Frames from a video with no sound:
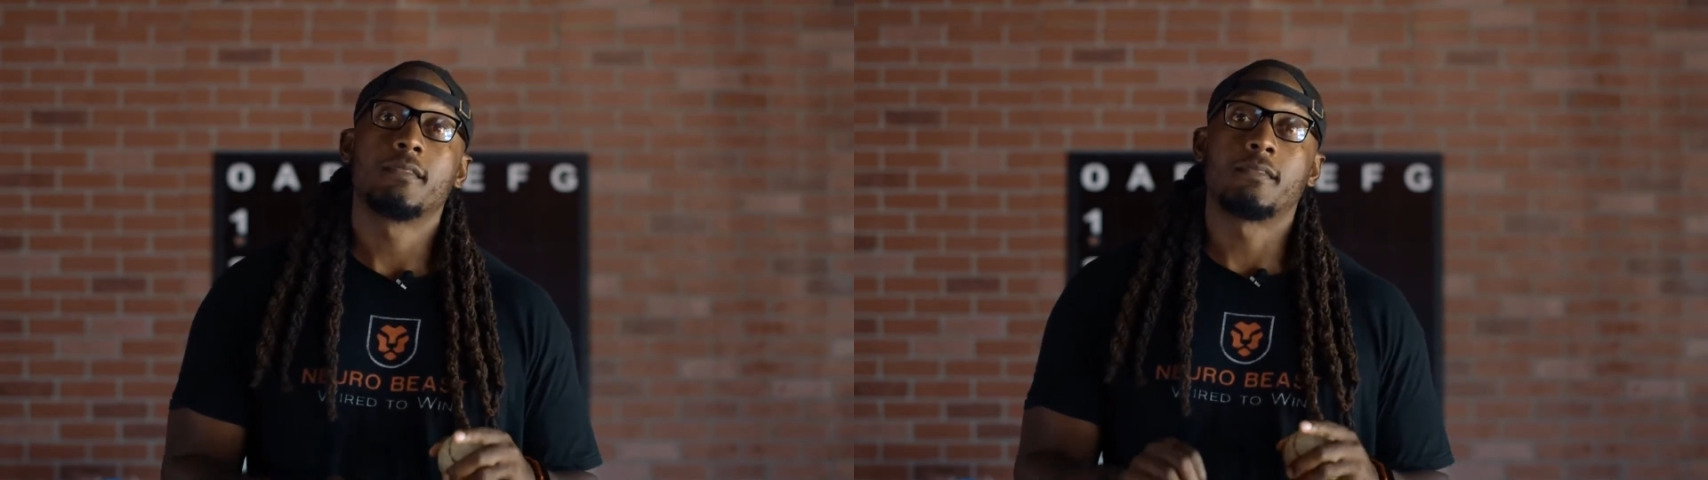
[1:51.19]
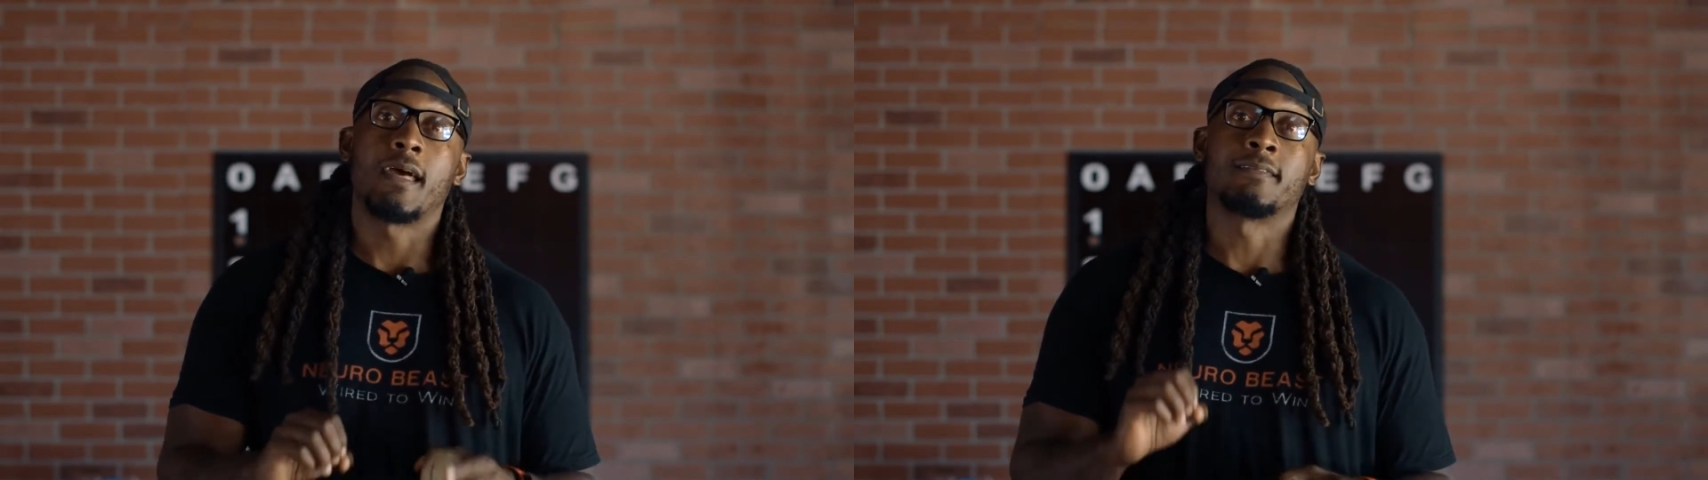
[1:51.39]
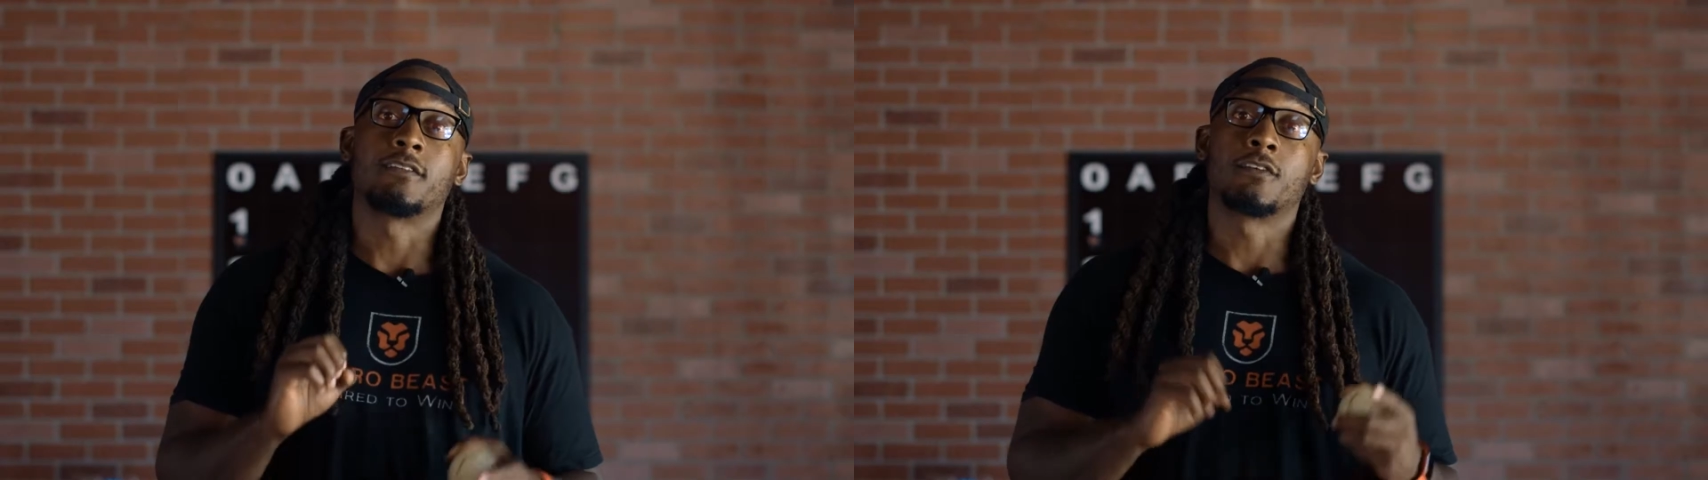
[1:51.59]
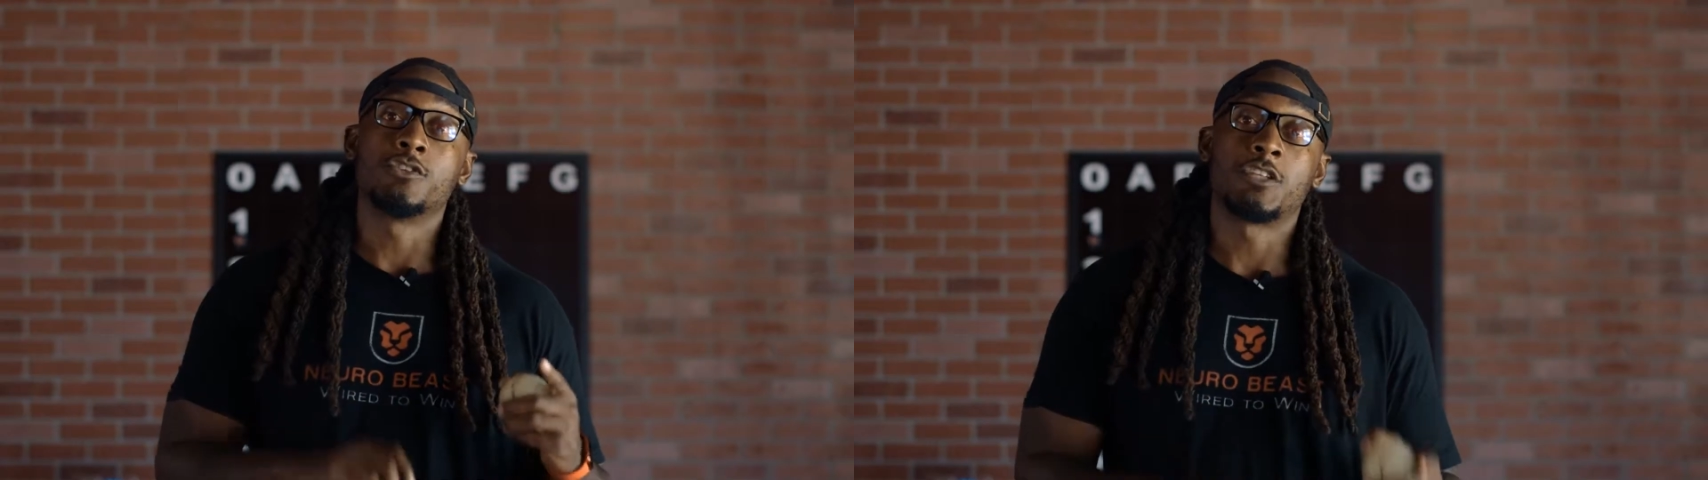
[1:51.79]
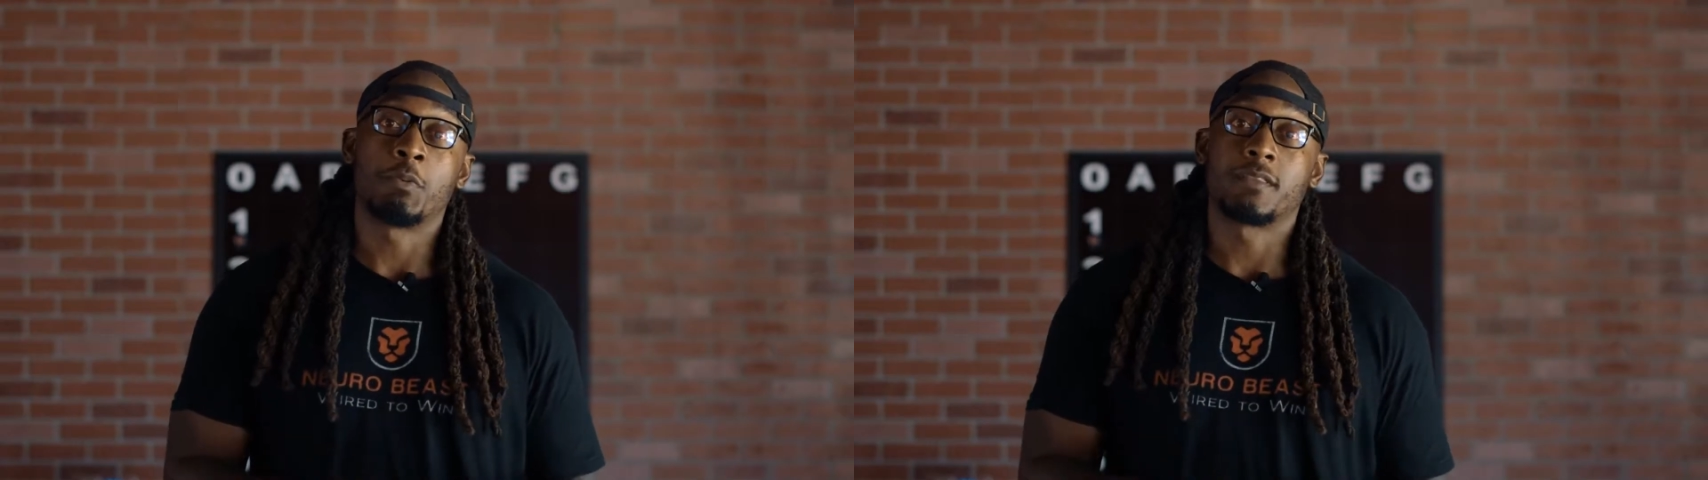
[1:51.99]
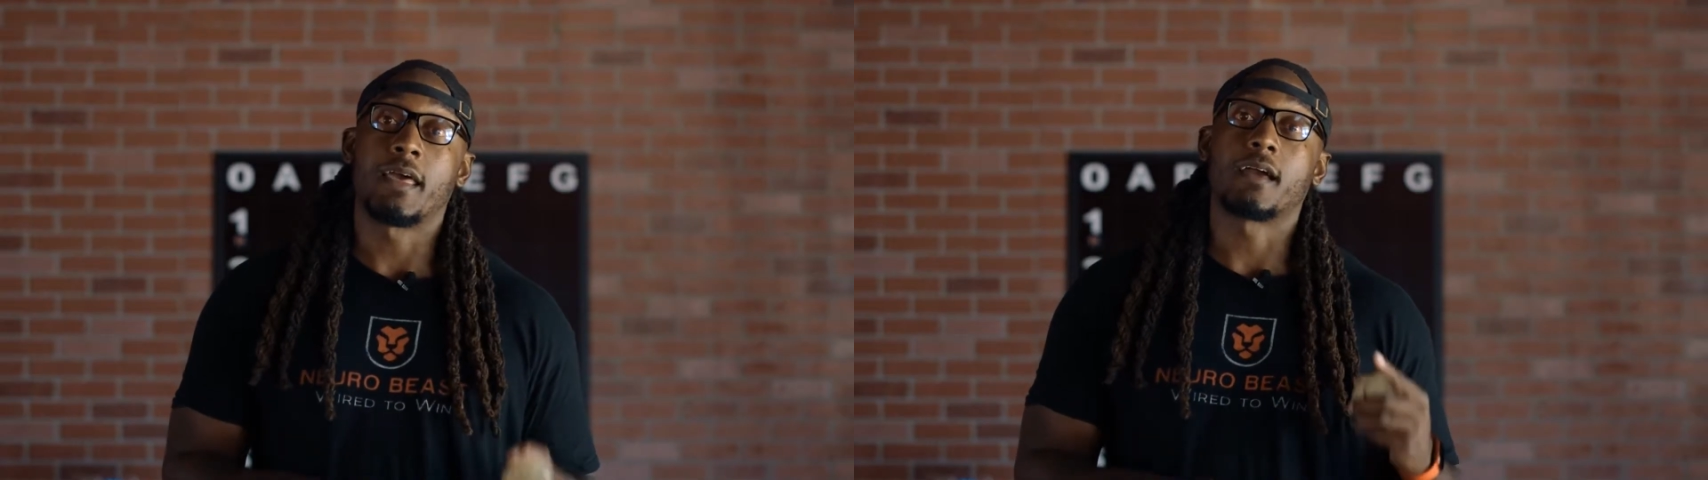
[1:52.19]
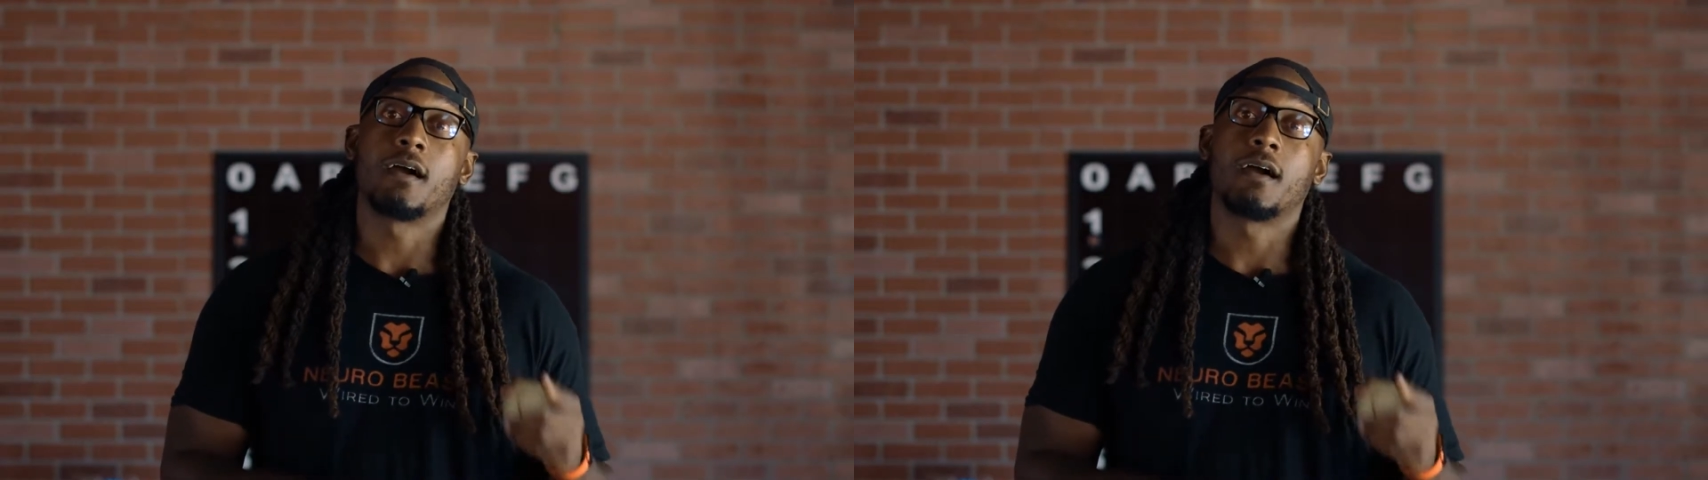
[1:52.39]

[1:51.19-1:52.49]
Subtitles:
that's associated with that